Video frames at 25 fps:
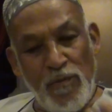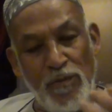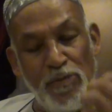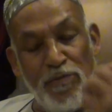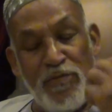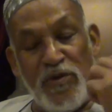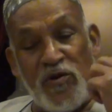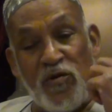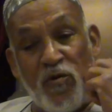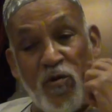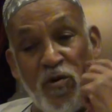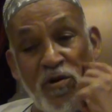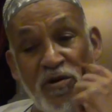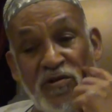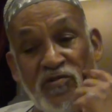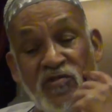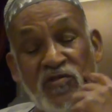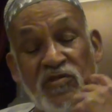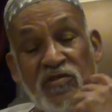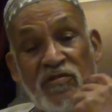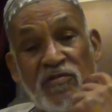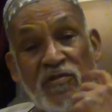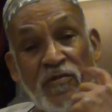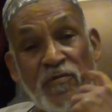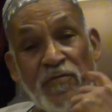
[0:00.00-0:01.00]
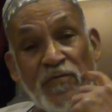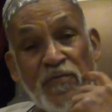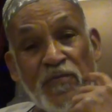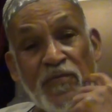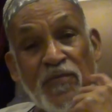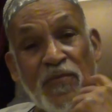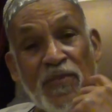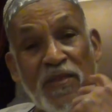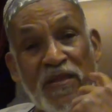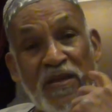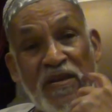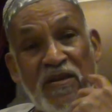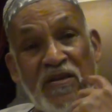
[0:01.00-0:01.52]
Because
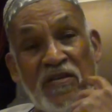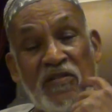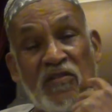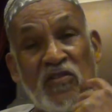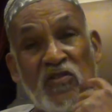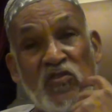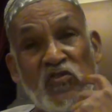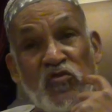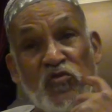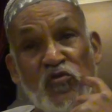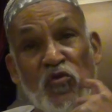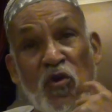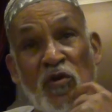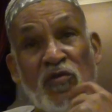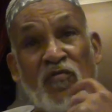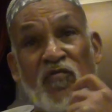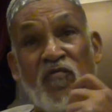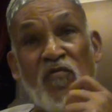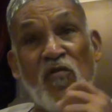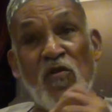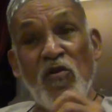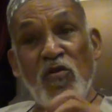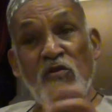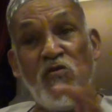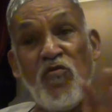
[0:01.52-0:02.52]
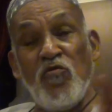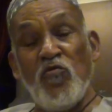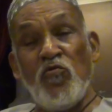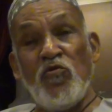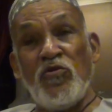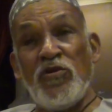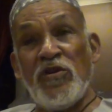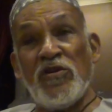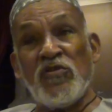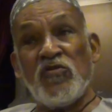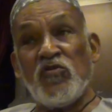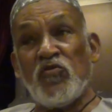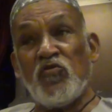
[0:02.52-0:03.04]
it is not for you
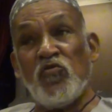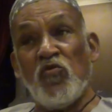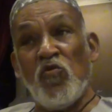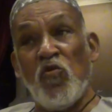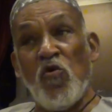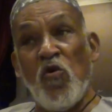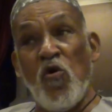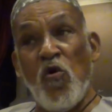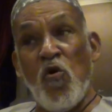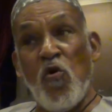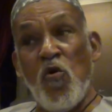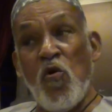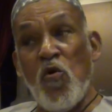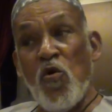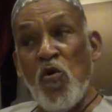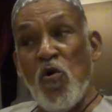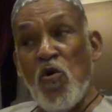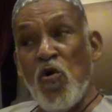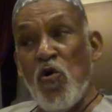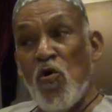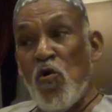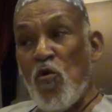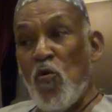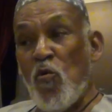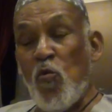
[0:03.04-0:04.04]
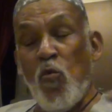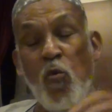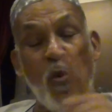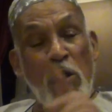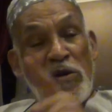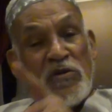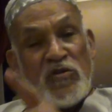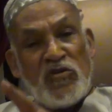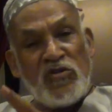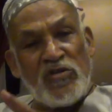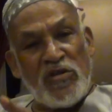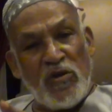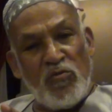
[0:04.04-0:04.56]
just to go
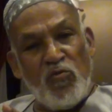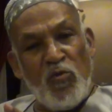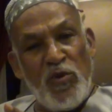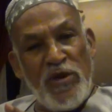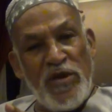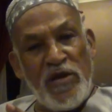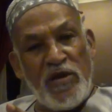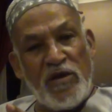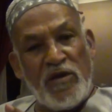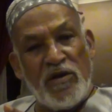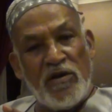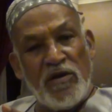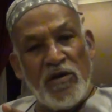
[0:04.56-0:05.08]
once a week